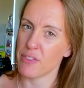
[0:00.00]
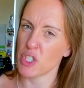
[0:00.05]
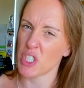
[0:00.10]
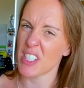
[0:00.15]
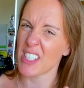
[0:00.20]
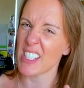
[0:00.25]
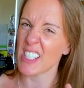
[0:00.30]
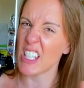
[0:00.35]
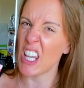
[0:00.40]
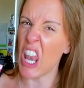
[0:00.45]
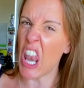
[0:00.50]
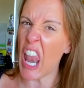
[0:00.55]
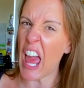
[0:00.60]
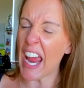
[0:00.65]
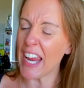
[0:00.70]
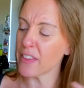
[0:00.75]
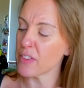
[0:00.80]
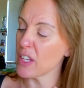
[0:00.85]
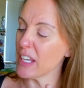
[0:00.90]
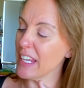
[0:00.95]
just
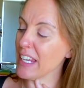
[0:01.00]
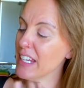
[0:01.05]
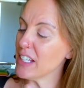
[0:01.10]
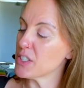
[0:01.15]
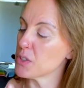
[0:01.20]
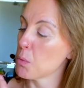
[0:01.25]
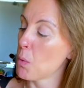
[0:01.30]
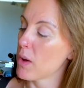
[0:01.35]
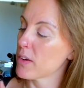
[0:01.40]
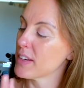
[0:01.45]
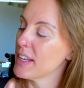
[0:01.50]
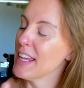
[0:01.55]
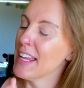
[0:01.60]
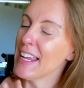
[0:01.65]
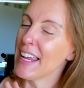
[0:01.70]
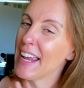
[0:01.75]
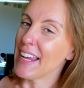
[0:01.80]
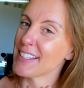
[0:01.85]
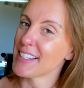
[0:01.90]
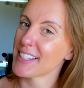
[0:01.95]
that each one
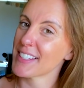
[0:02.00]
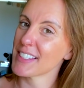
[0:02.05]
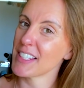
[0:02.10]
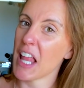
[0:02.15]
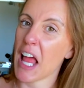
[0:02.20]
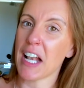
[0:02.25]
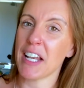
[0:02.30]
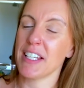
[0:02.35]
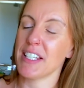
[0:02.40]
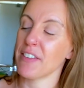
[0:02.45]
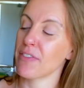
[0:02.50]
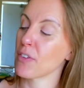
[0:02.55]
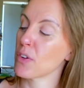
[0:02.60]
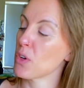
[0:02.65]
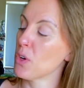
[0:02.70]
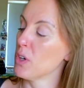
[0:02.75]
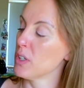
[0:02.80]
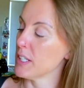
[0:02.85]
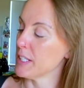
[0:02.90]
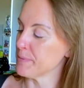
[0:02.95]
is a slightly different
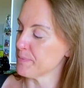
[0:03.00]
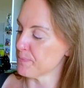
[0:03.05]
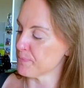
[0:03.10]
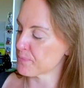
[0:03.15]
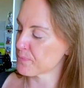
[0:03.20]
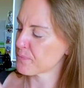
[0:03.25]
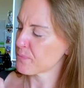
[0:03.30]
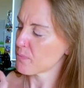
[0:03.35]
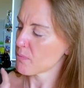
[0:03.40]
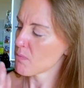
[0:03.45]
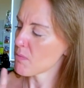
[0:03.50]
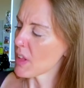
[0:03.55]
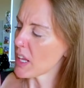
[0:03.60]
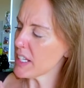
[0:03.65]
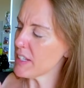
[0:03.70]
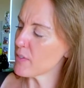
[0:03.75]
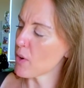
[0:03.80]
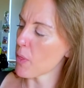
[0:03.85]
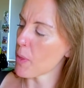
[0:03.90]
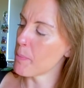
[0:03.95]
colour.
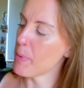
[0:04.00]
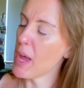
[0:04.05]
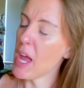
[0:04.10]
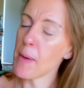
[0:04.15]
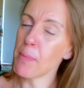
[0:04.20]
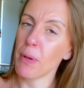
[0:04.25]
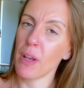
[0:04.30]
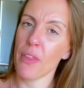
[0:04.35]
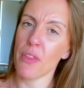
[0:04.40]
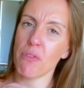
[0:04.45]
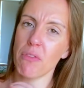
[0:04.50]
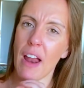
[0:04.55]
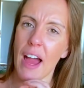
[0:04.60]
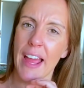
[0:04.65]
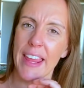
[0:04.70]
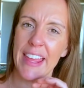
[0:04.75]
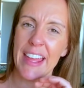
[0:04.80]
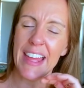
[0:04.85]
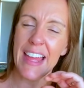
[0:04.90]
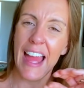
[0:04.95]
You've got the purple on the
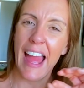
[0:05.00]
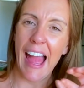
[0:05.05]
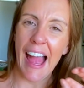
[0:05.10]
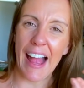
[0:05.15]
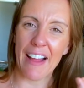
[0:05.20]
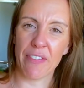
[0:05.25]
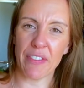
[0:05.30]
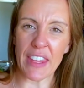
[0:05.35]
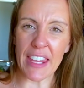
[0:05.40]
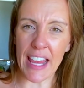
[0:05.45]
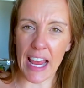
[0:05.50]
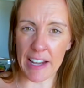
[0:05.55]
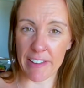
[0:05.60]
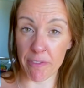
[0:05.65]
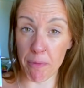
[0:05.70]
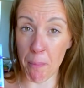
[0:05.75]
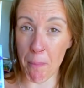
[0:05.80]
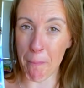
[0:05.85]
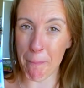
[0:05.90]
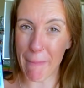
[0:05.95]
right and the kind of
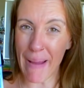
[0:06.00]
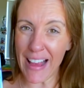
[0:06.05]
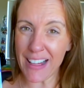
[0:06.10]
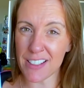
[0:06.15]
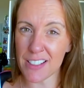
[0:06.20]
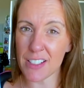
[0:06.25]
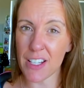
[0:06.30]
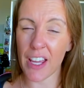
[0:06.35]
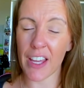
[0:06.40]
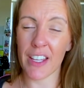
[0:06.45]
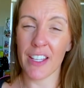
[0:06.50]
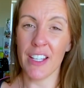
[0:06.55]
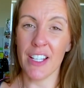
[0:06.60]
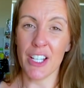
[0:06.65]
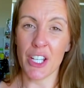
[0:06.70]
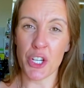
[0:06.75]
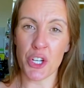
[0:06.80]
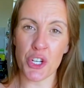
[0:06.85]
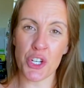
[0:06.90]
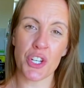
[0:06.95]
Master
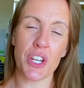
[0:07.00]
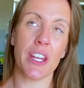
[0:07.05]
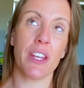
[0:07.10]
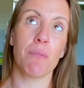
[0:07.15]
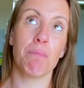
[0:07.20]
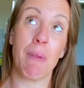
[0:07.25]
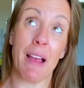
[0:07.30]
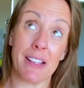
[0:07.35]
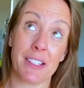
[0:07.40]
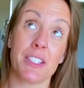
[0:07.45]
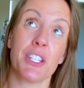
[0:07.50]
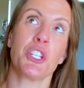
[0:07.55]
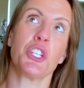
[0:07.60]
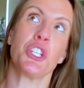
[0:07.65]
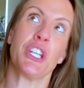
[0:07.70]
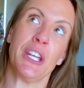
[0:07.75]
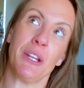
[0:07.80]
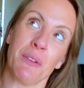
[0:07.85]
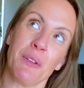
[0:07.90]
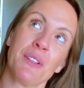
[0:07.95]

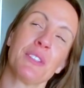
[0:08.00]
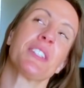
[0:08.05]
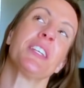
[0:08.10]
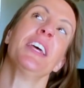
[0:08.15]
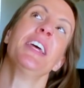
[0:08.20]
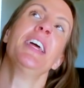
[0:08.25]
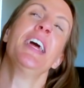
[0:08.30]
Shield